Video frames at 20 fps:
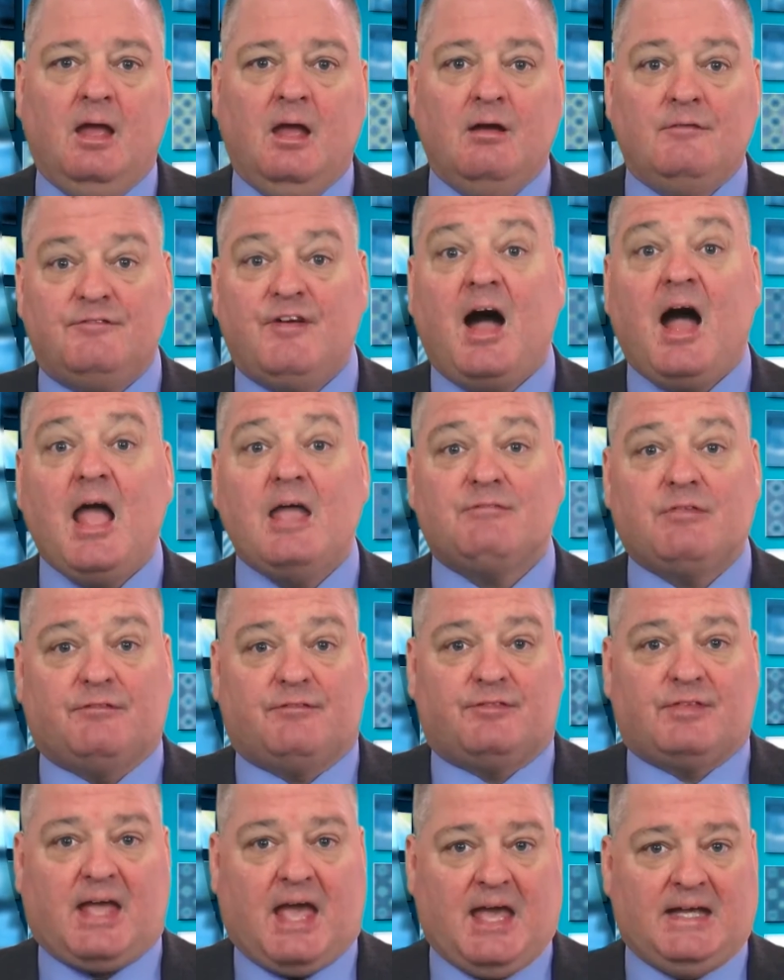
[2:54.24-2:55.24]
5
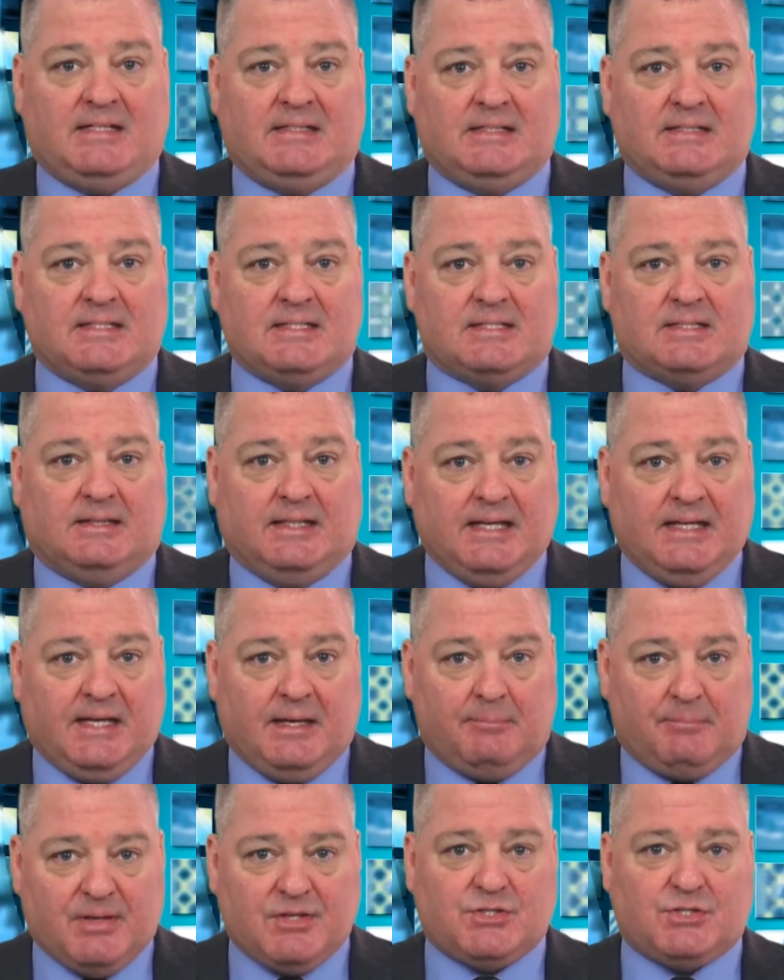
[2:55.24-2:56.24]
of Canada's
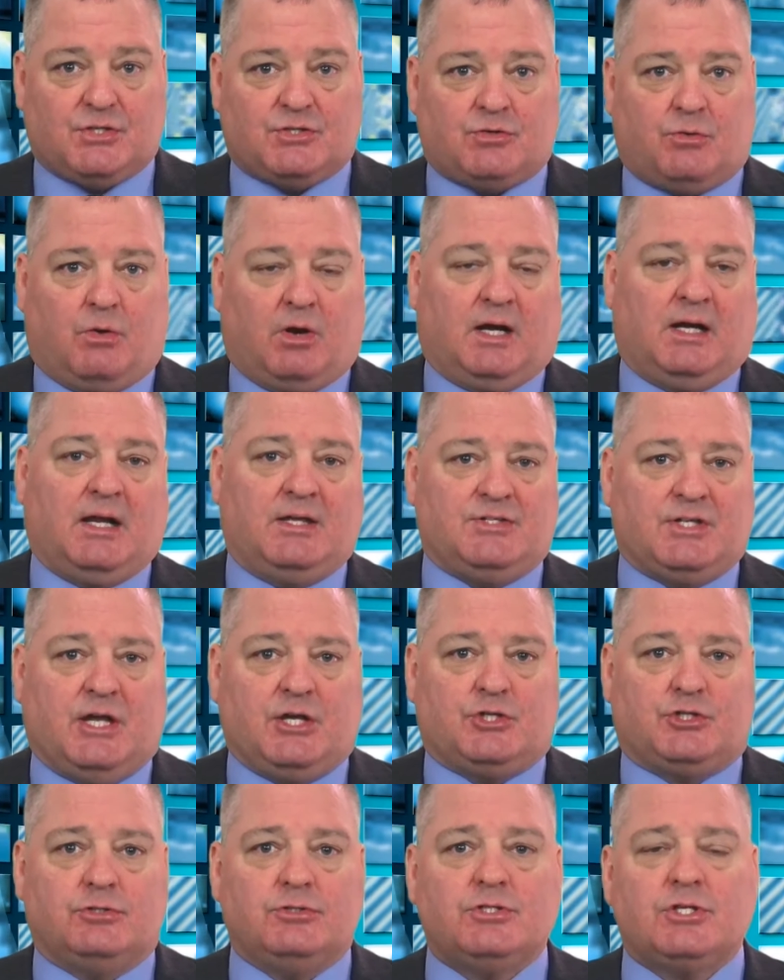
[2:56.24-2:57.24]
leading business
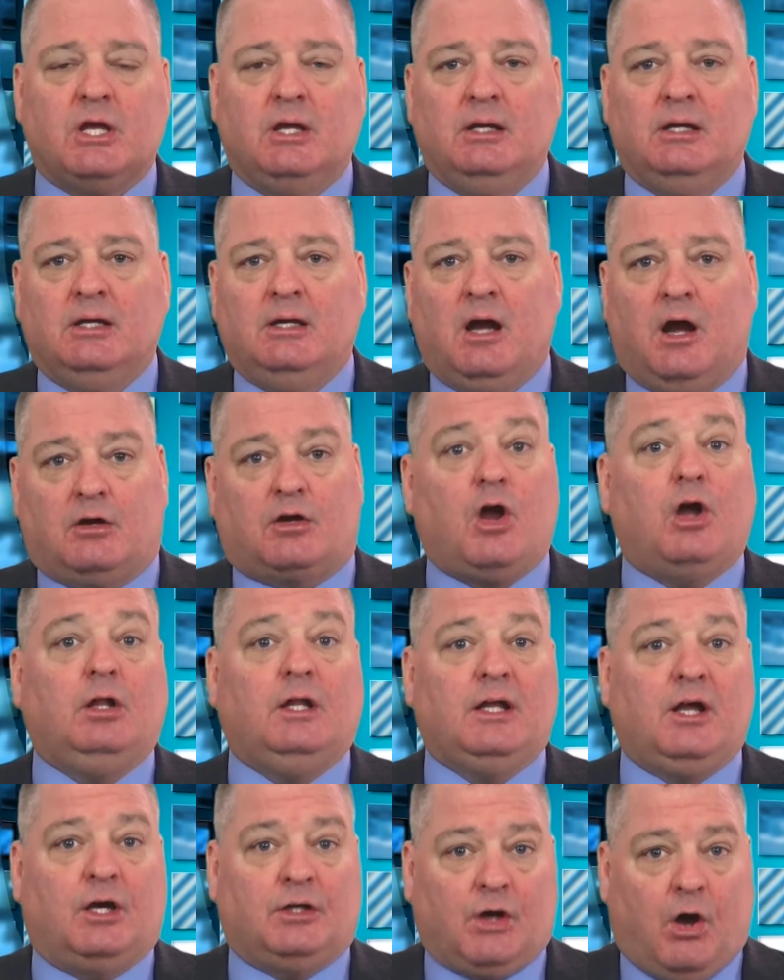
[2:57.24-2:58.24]
organizations are
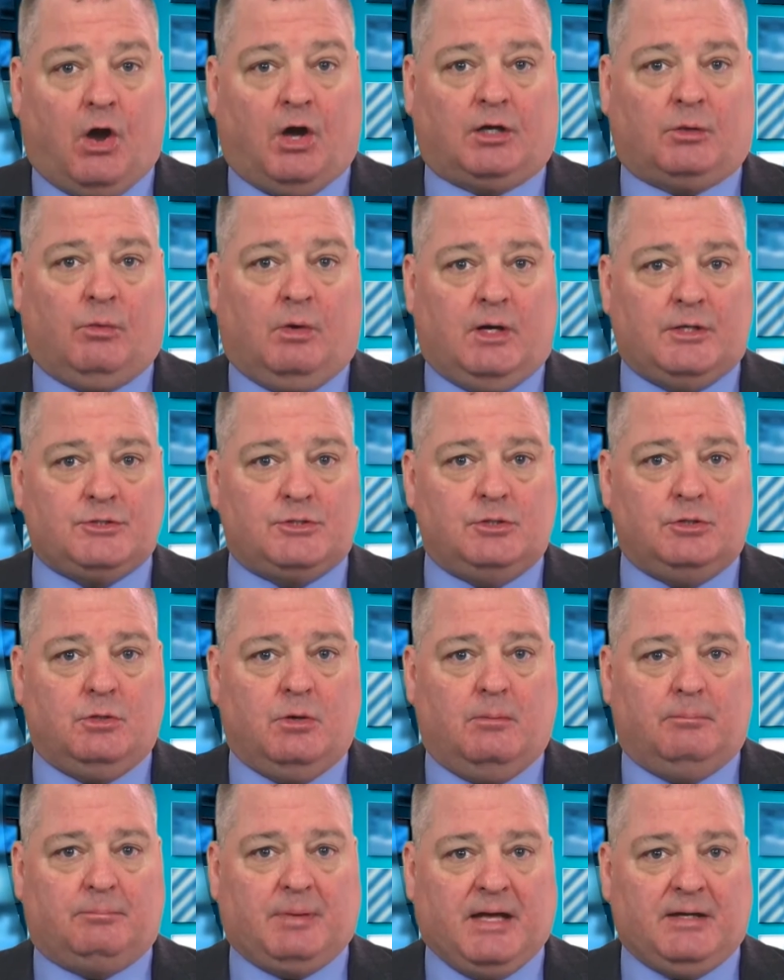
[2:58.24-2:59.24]
calling on Ottawa
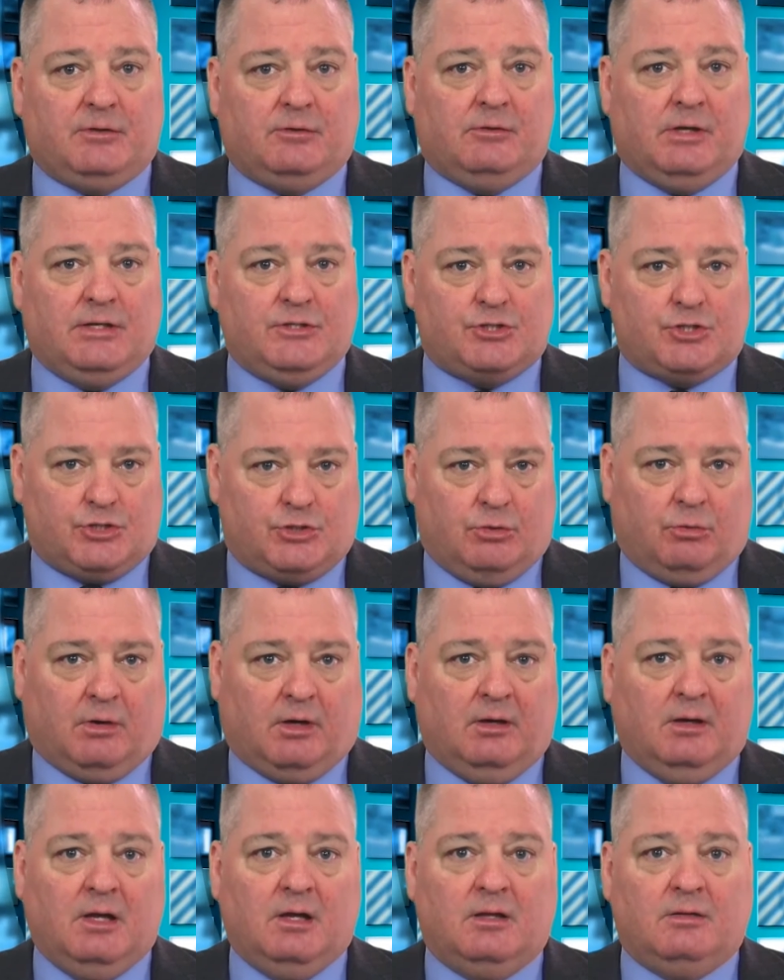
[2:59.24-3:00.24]
to better
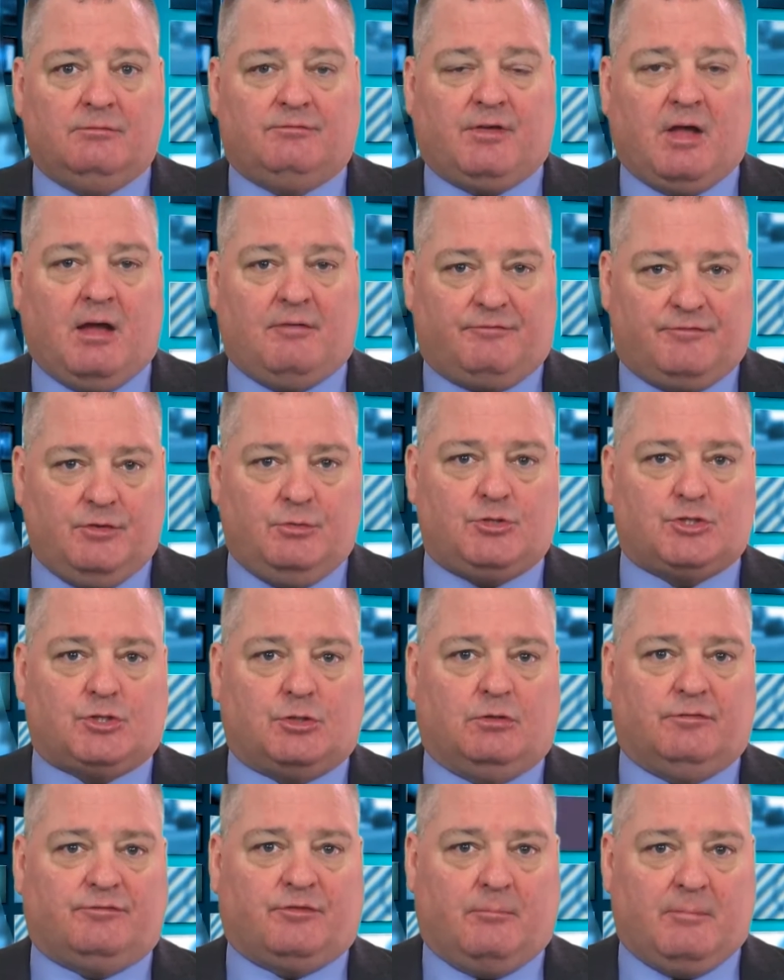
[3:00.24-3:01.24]
ensure a
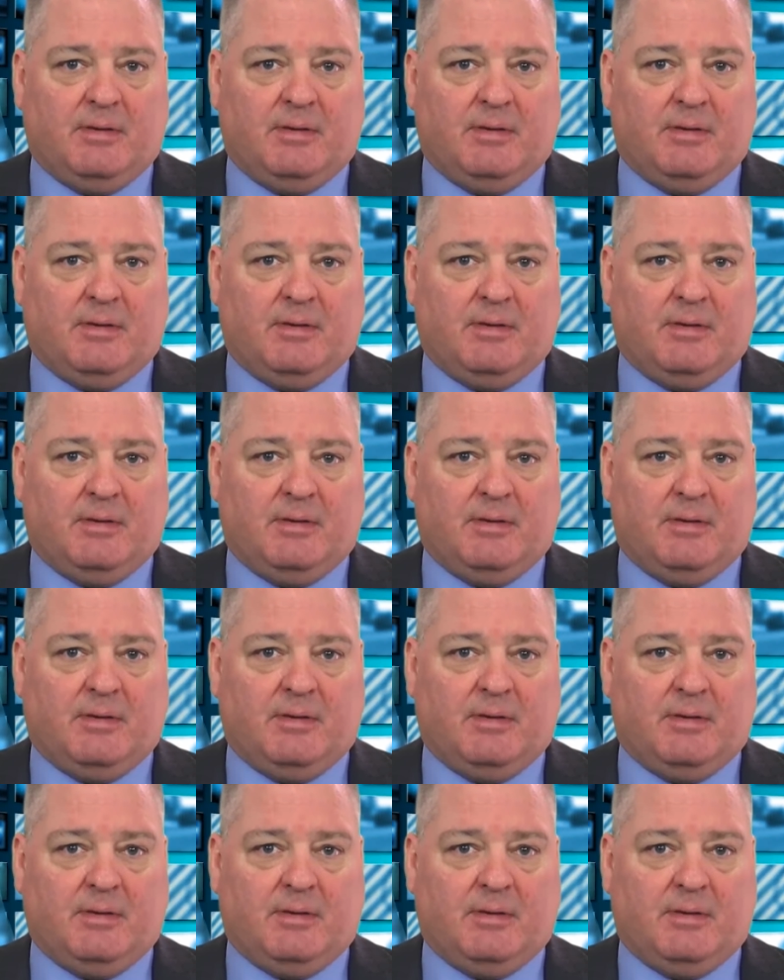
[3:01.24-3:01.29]
future for